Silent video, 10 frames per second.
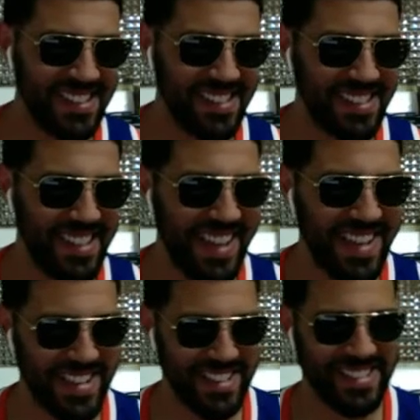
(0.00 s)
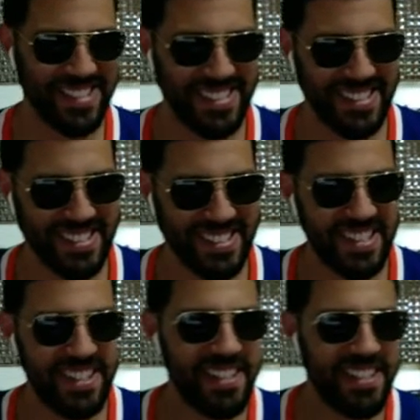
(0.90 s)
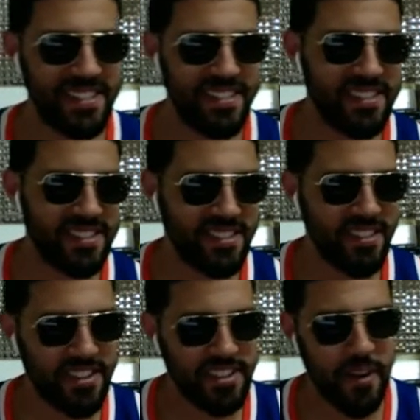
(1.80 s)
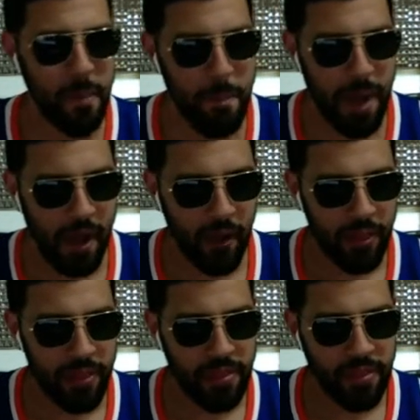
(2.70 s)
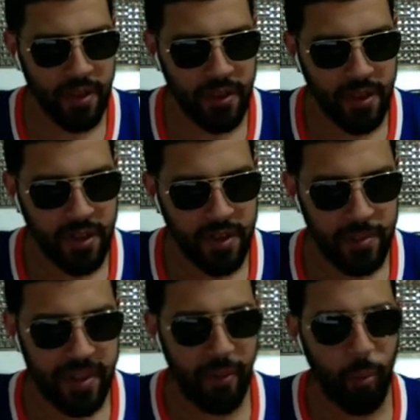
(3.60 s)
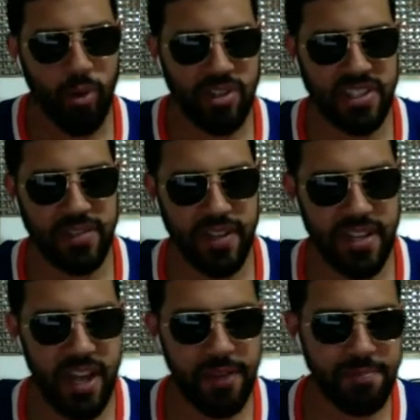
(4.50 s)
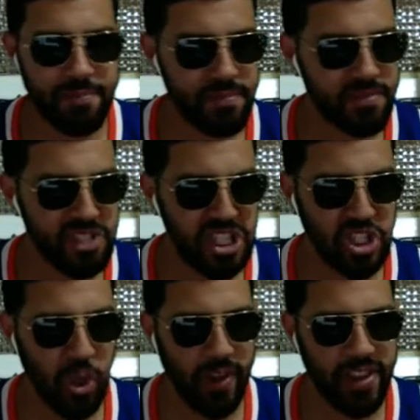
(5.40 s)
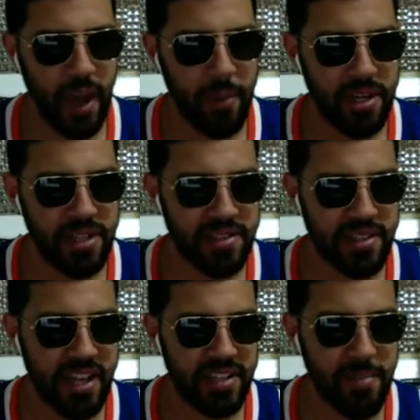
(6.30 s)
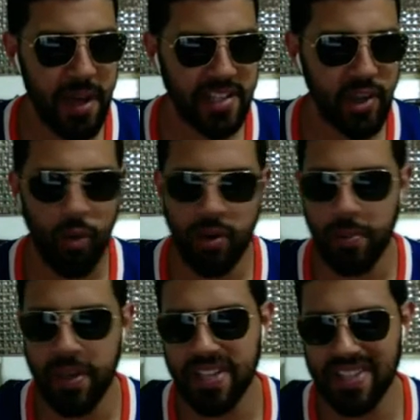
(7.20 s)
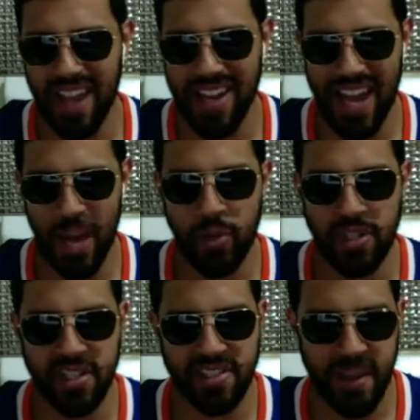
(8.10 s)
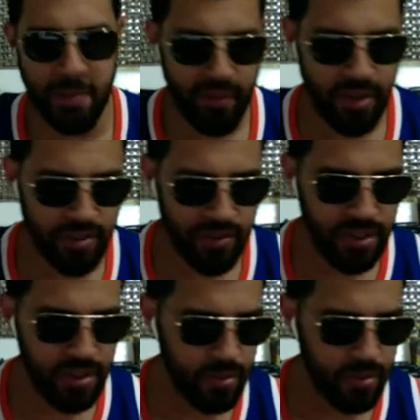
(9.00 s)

Shut up. Shut your mouth. We had a Morrissey vignette just showing dominance. He has a match going up against Eddie Edwards at Slammiversary.